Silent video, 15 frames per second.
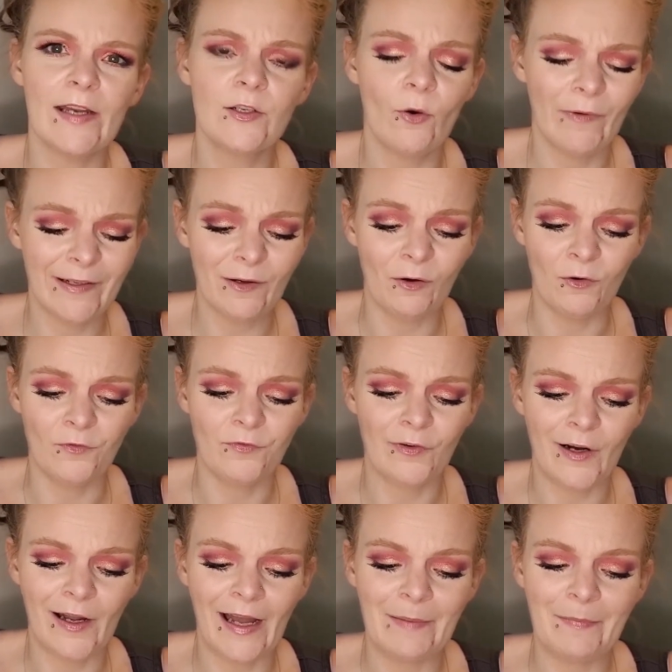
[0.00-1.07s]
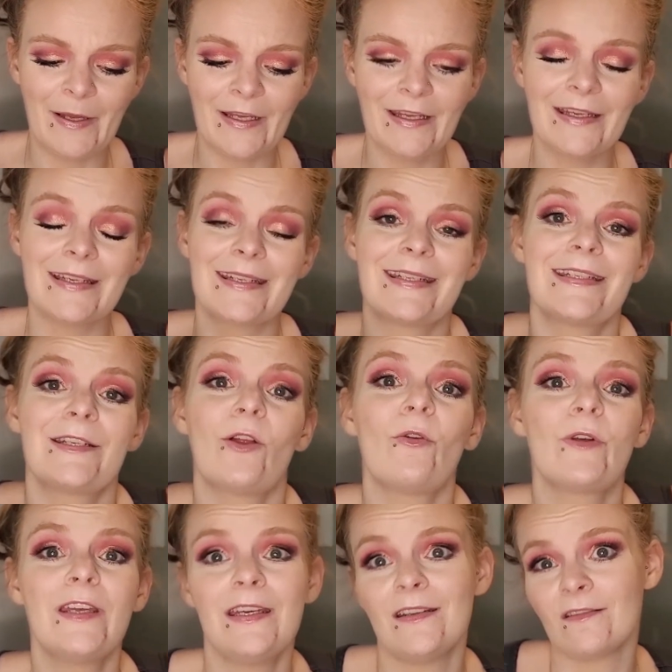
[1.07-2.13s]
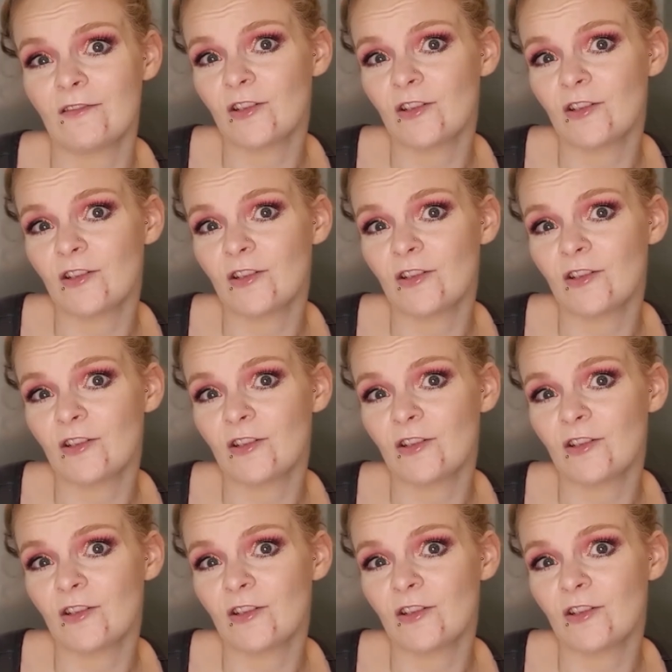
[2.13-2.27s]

going Ofra and making it silky and